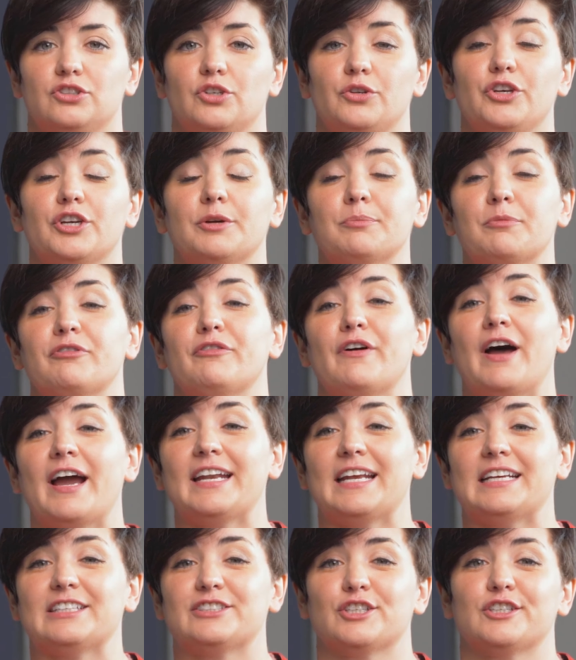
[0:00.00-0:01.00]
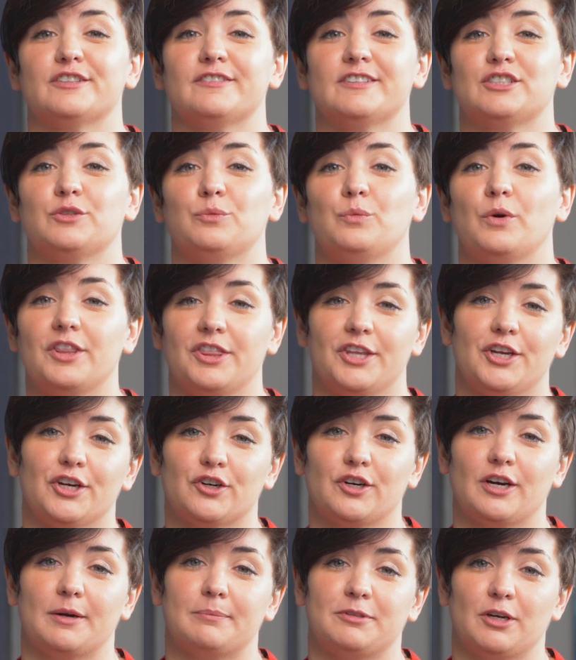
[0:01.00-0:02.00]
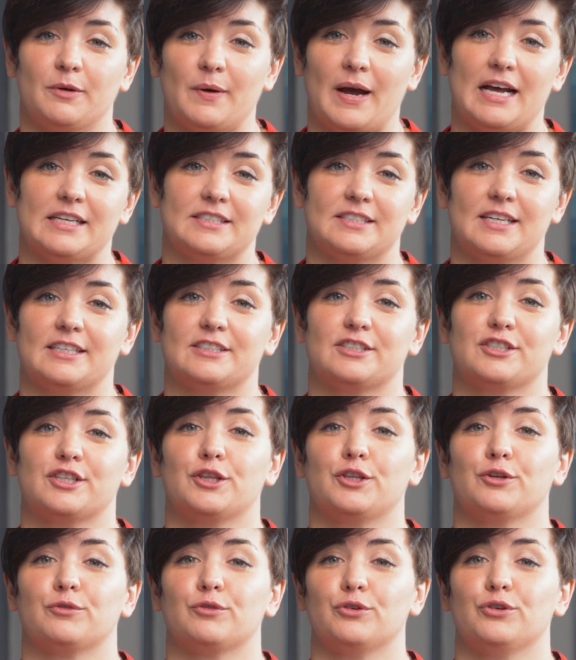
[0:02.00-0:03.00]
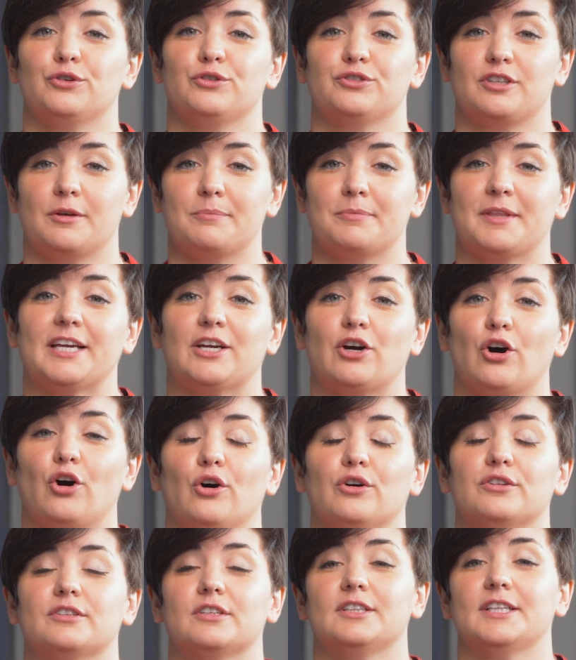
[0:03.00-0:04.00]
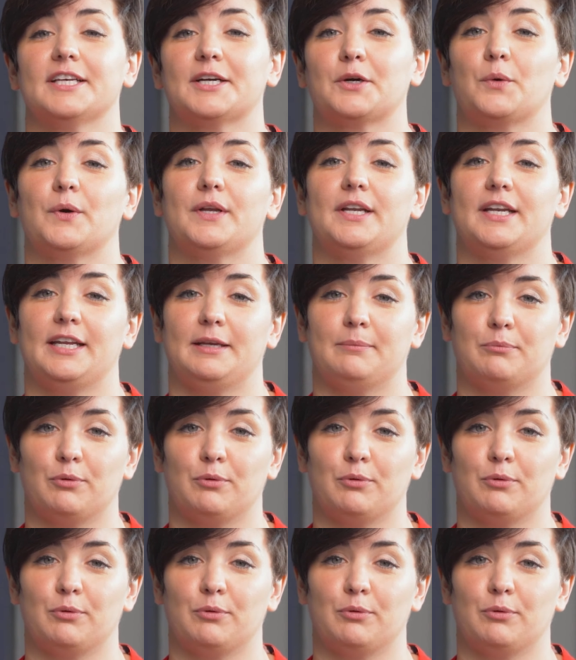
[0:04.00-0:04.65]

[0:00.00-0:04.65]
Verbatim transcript: So you can provide a service with your crypto assets through something called liquidity